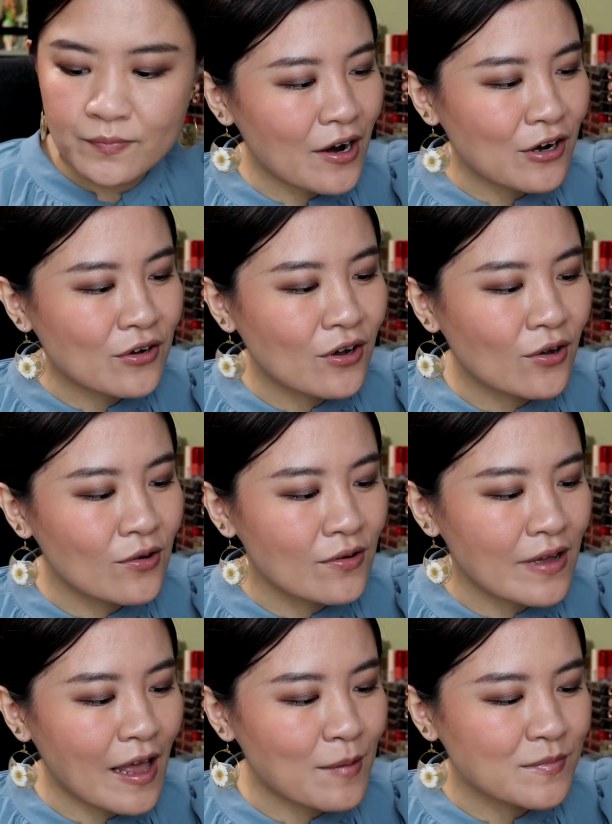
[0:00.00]
PERRICONE
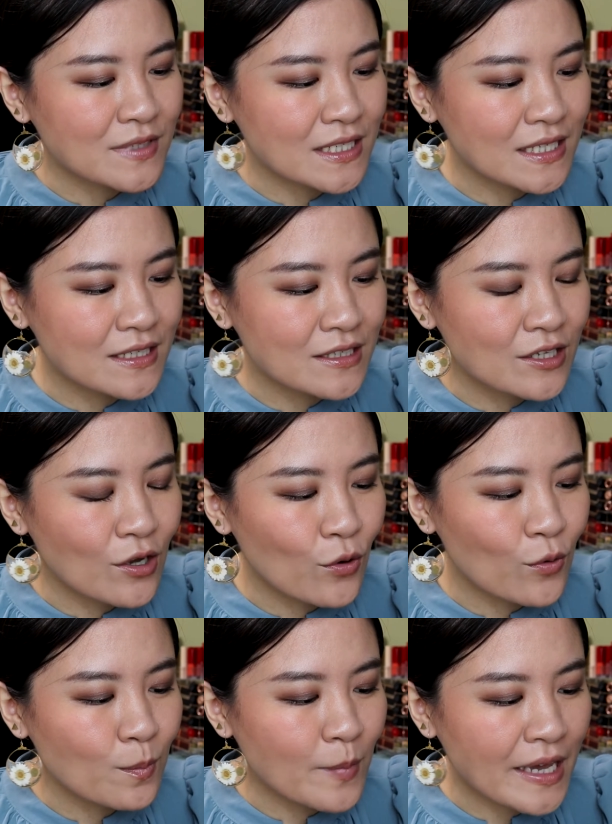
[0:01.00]
MD
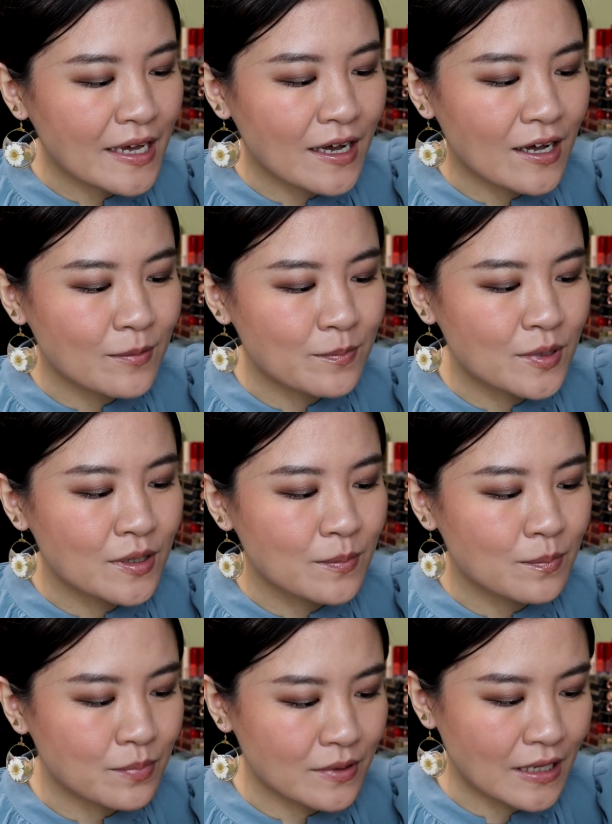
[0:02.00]
No Makeup
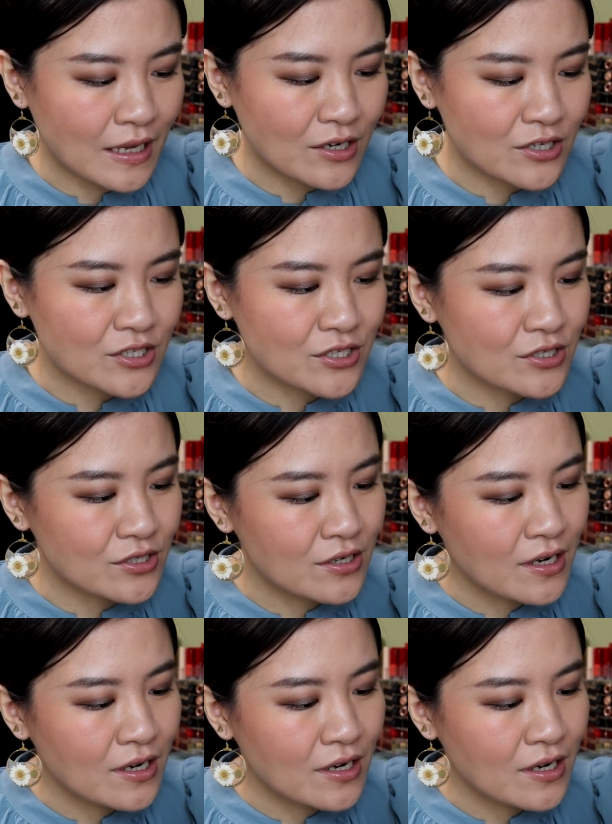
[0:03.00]
Blush.